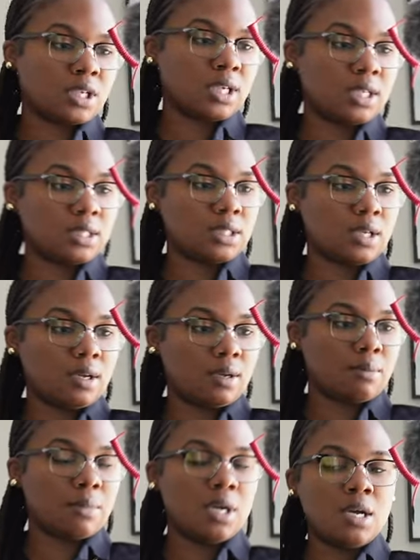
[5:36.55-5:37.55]
to get
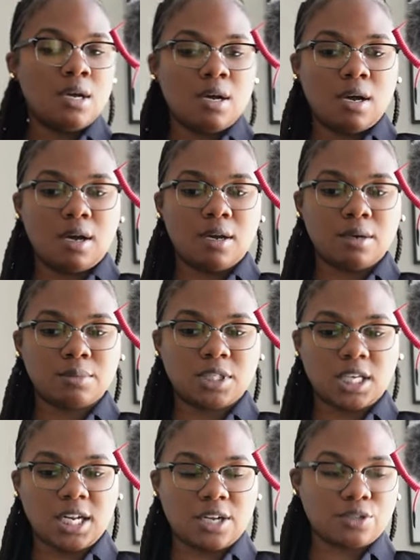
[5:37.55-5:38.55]
some um, to
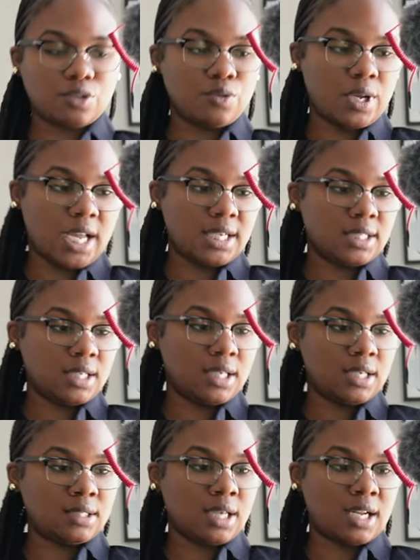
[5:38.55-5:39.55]
get our
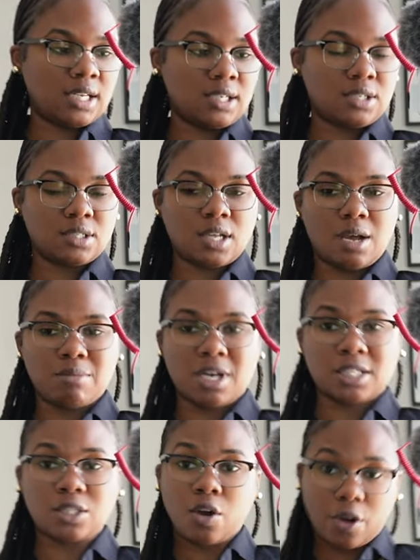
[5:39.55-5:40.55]
suitcases. I need to stop by
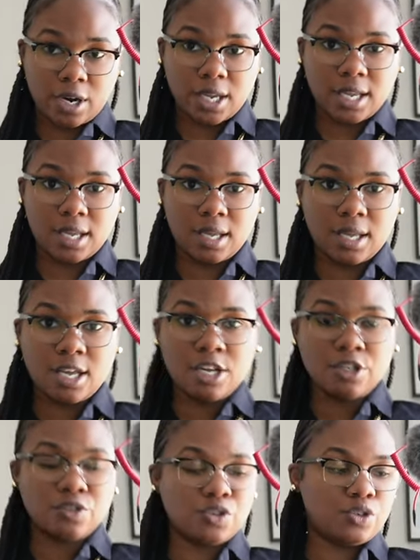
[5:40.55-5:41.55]
Target
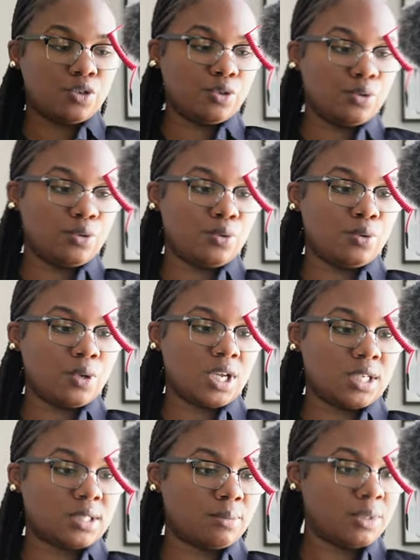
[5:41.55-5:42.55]
to
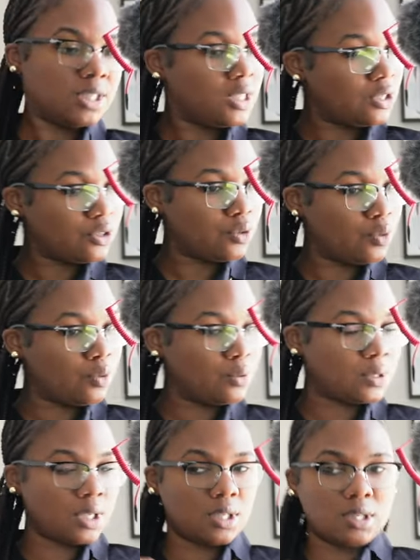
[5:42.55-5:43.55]
get some
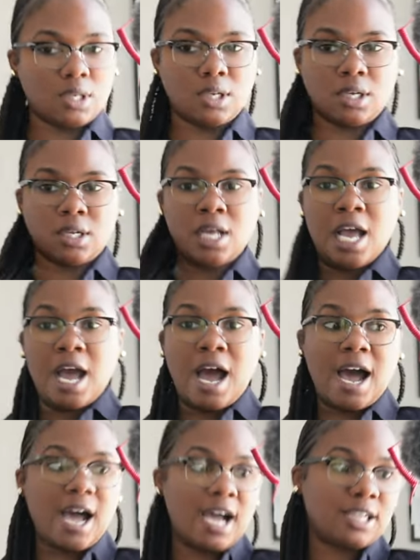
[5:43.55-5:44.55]
essentials, and then
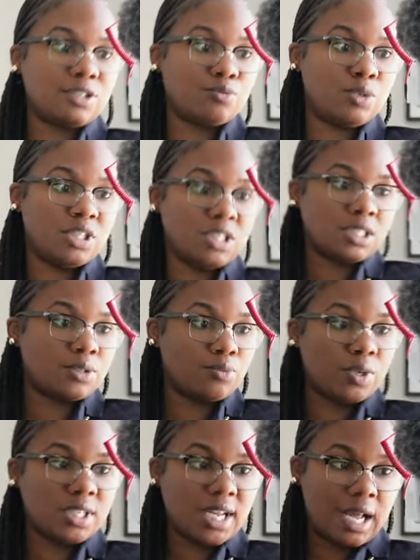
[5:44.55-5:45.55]
I we just
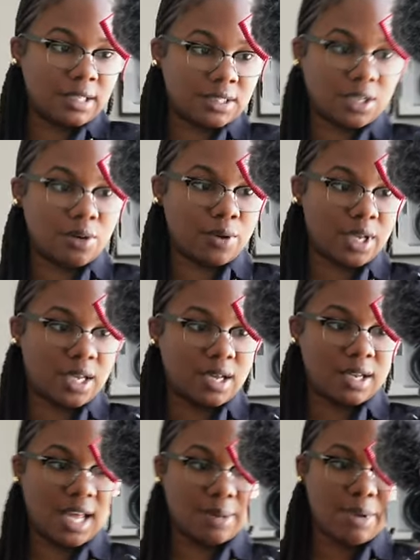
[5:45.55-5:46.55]
went down to go get a lot of